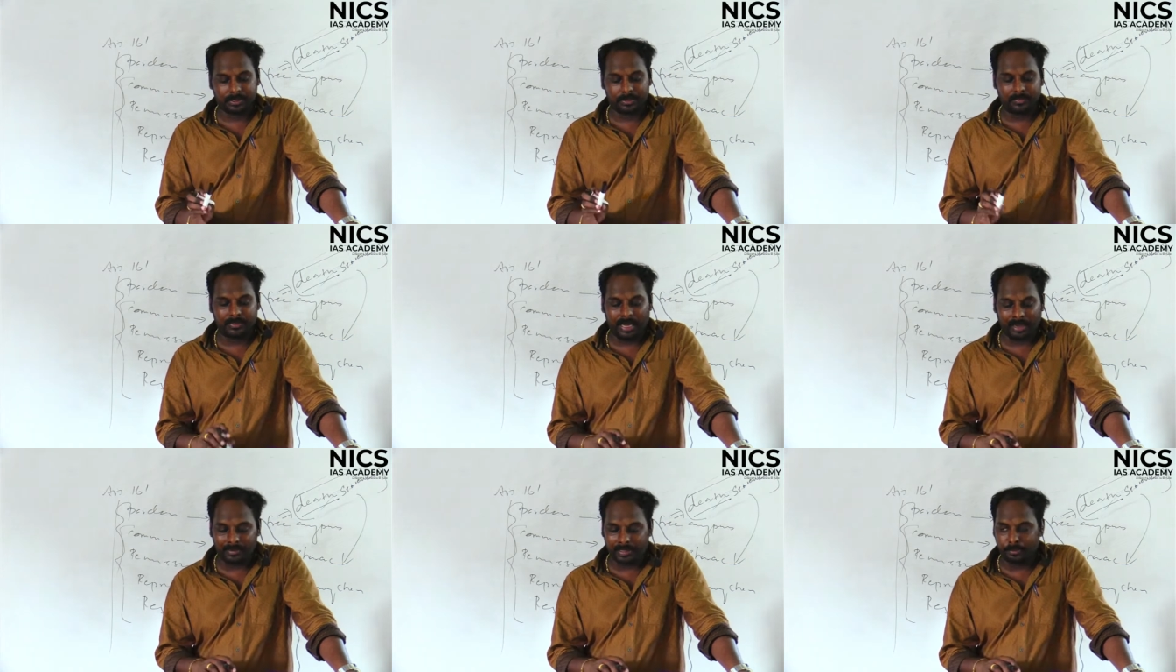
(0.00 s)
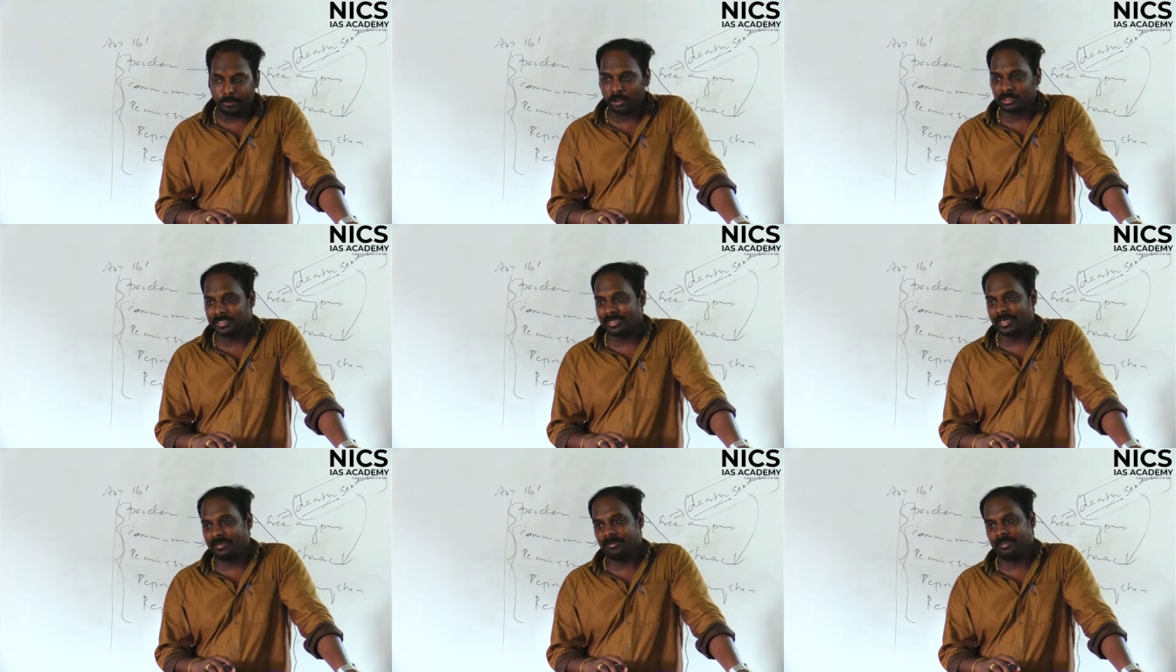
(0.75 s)
We having a project
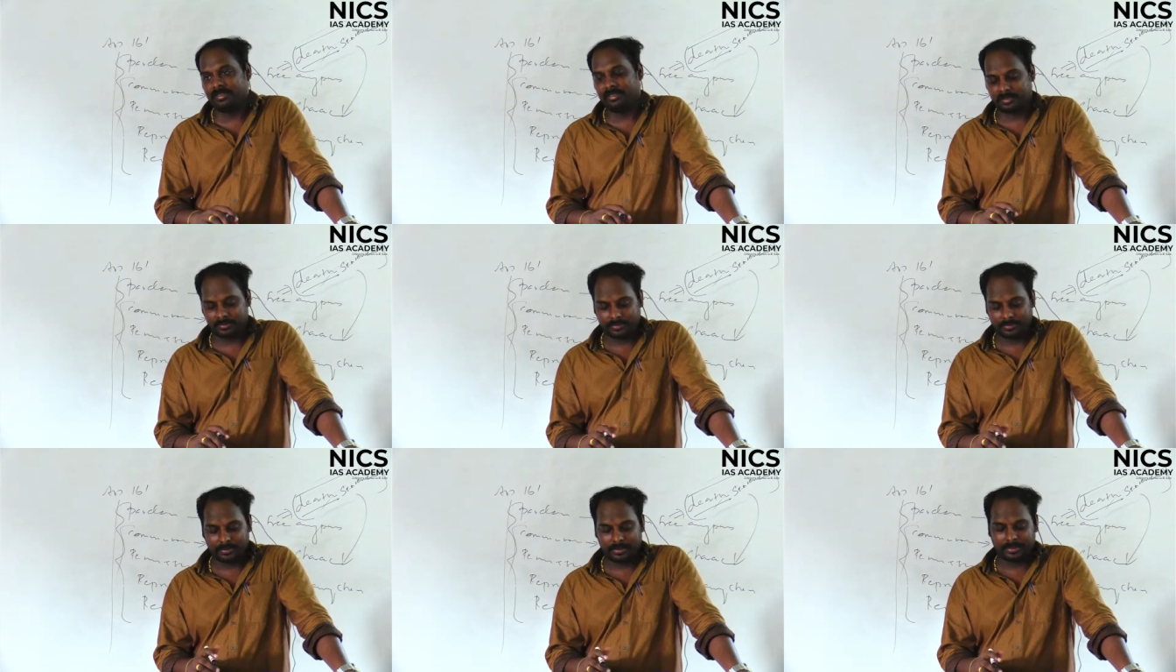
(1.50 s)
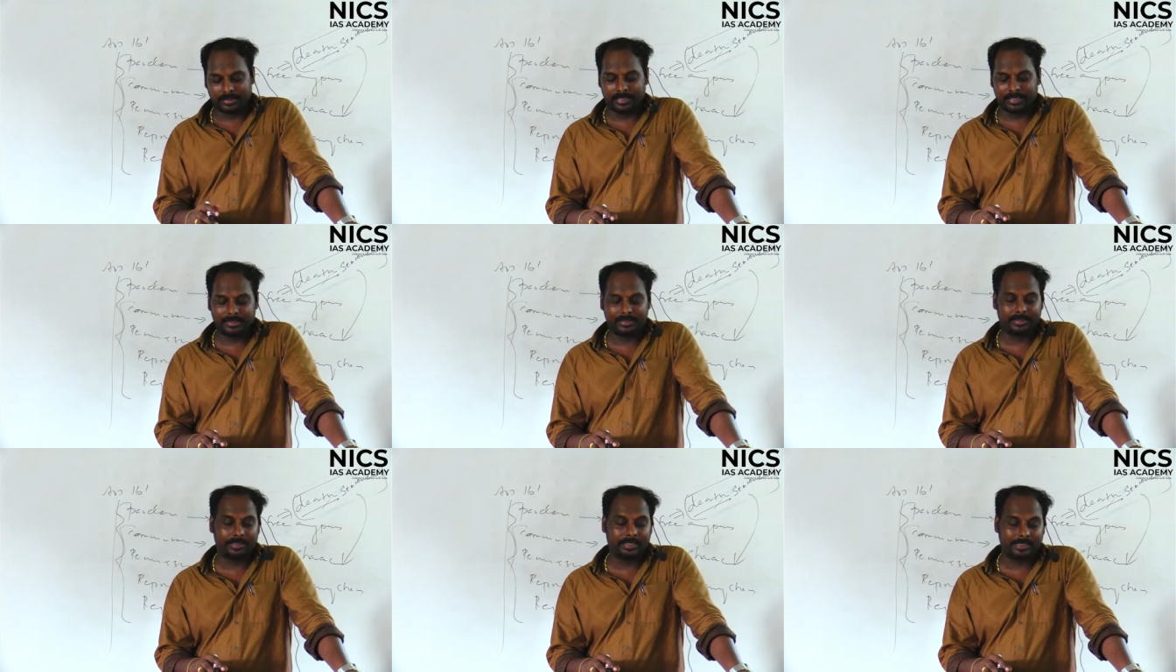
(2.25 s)
elephant, that
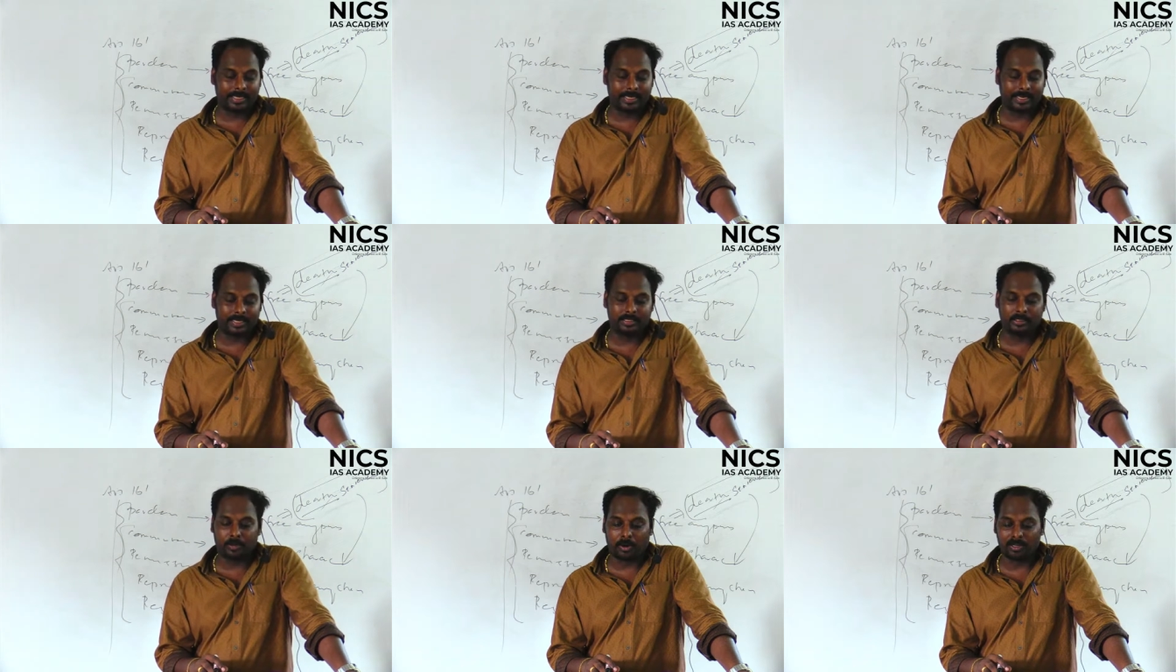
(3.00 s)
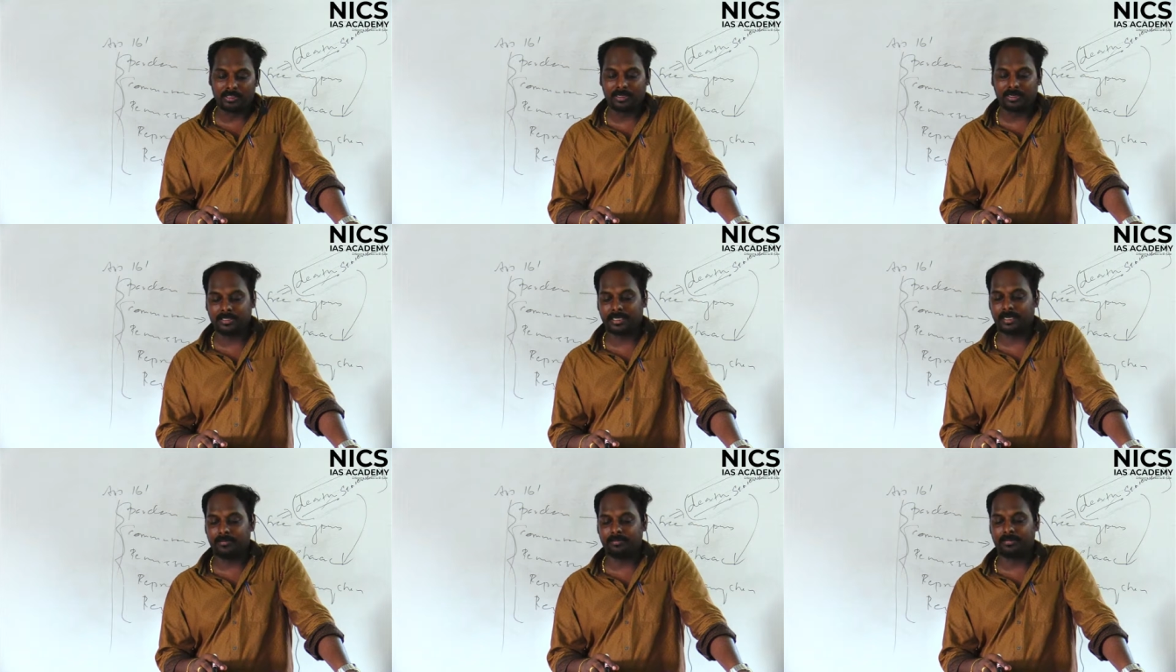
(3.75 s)
is central sponsored
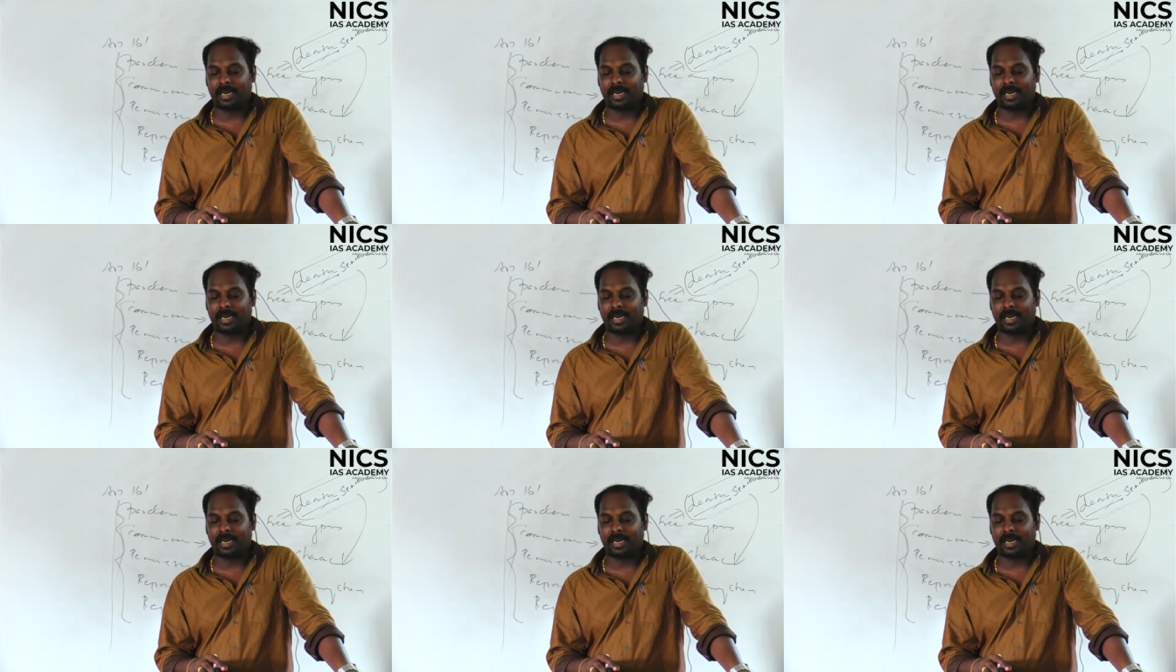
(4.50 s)
scheme,